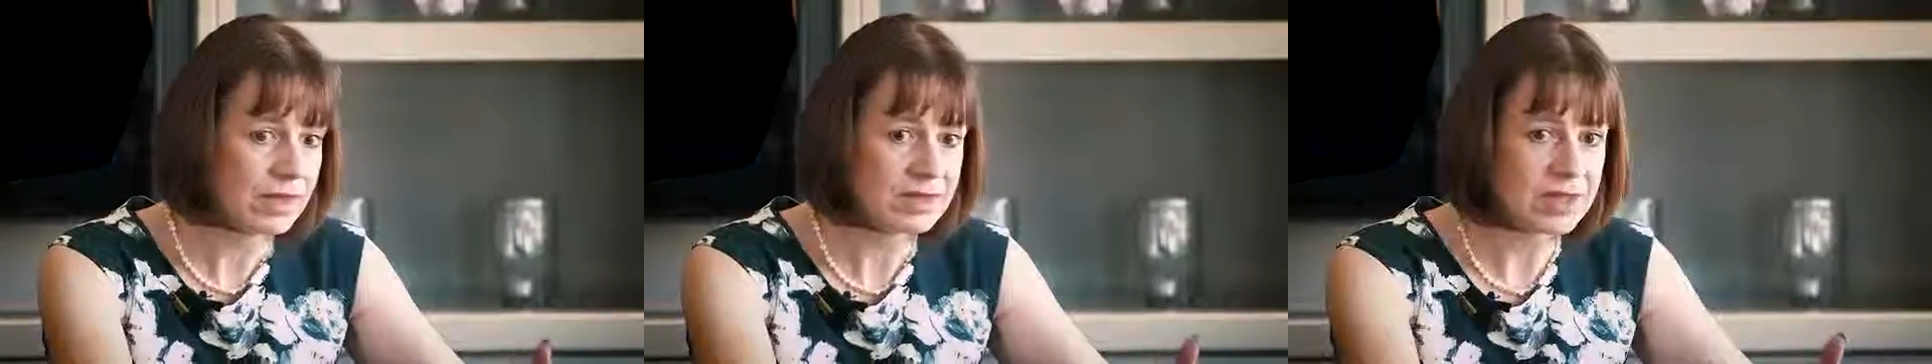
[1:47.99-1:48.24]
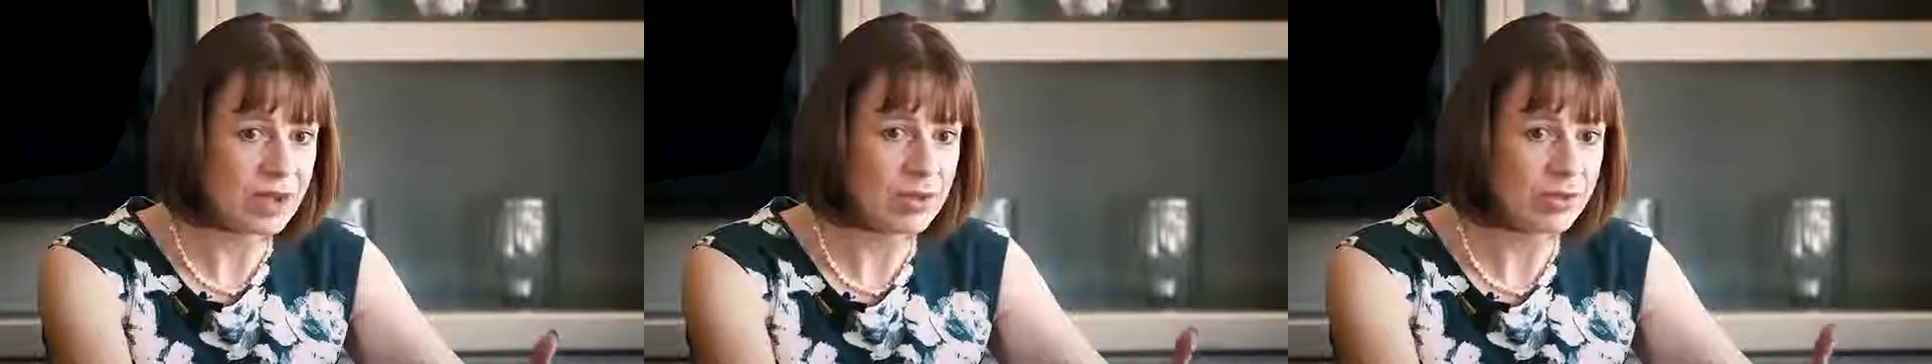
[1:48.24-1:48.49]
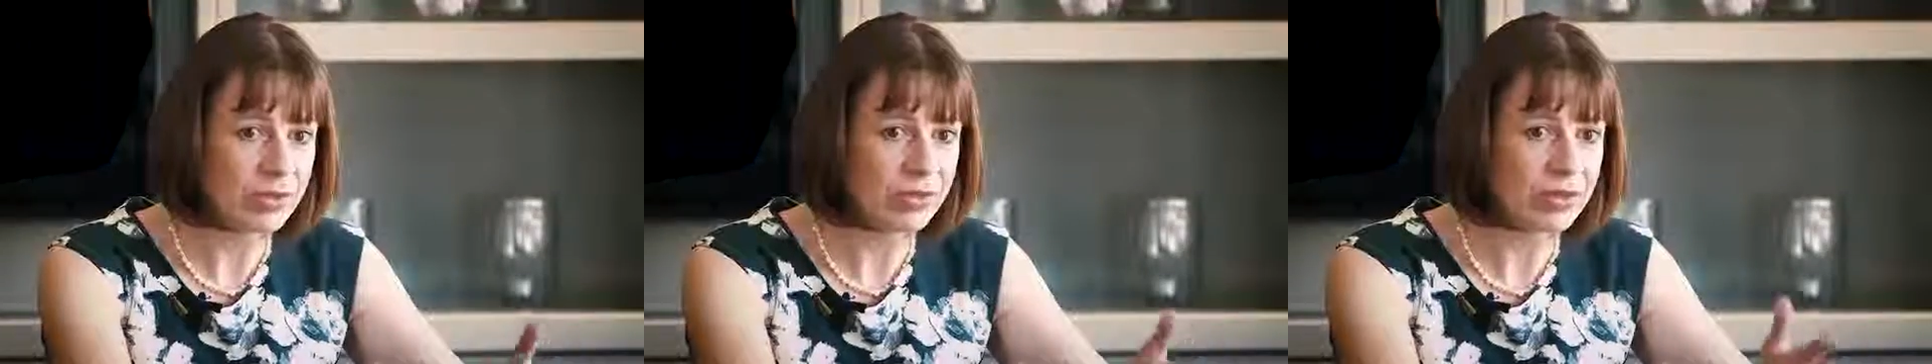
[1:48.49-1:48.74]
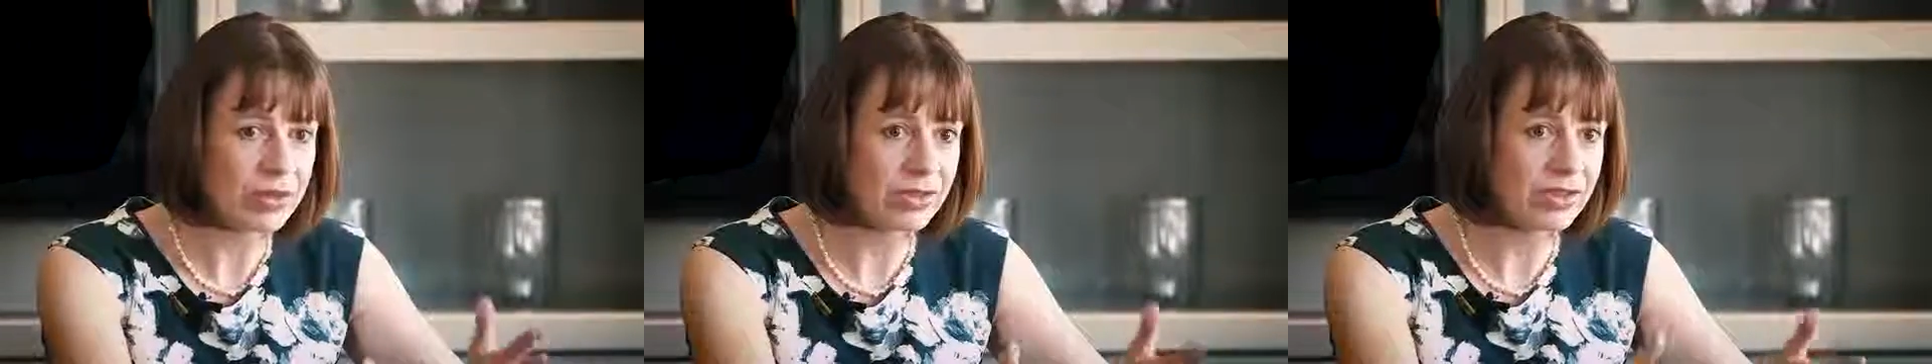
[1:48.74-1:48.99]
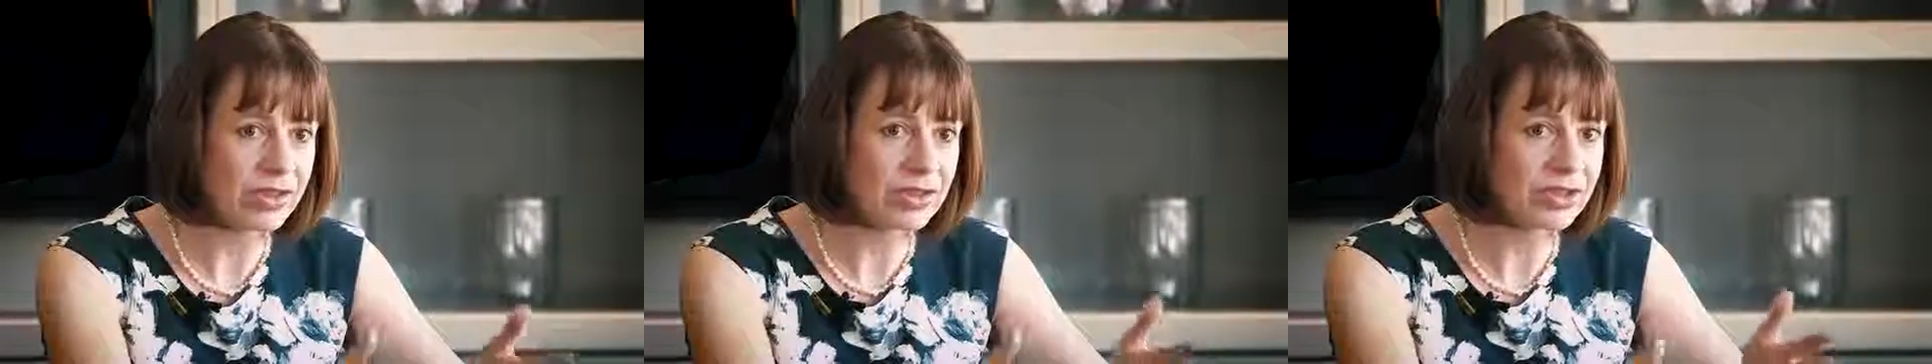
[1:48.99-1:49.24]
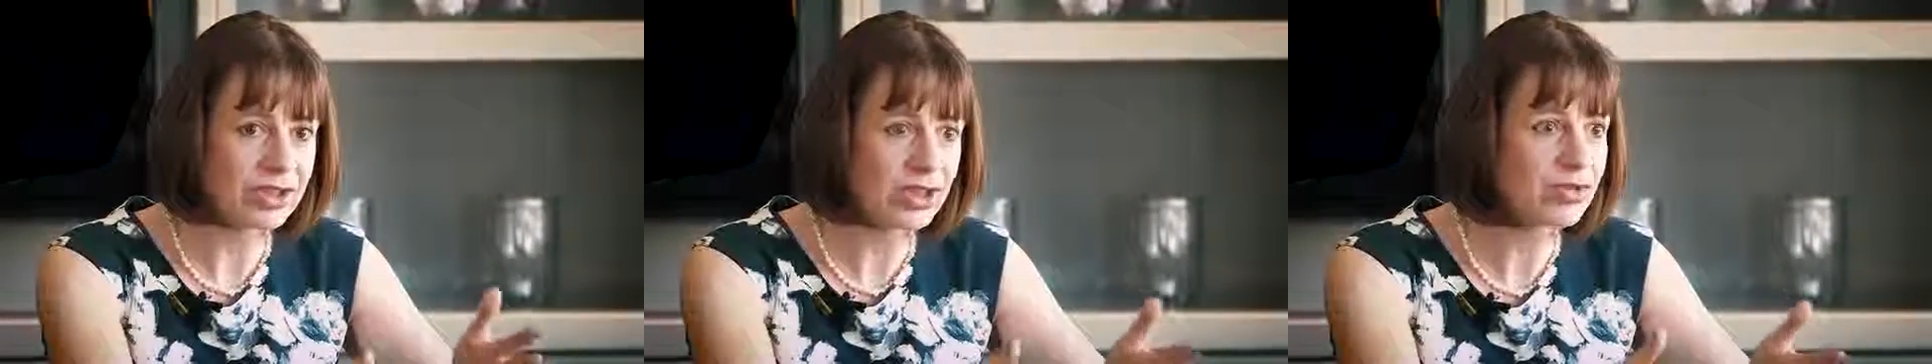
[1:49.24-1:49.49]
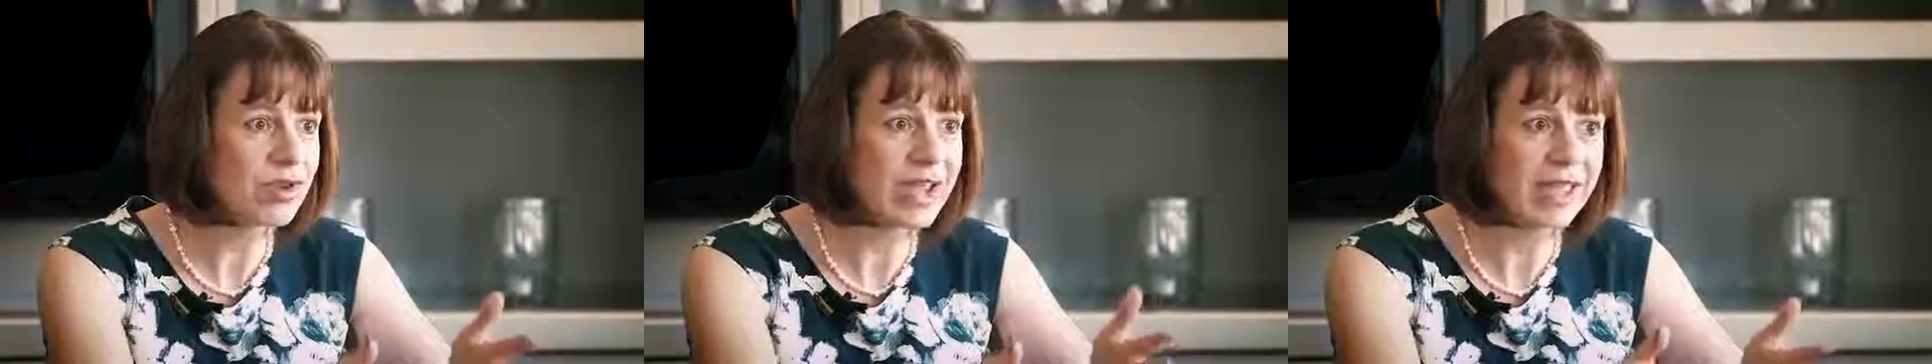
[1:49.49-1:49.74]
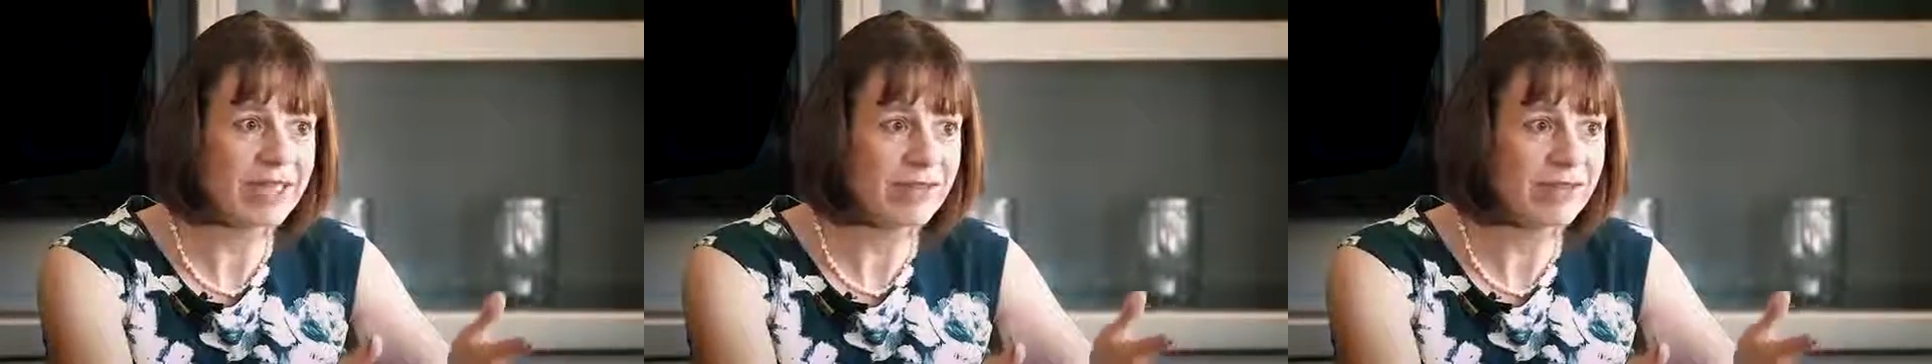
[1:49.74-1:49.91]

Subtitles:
So the trick,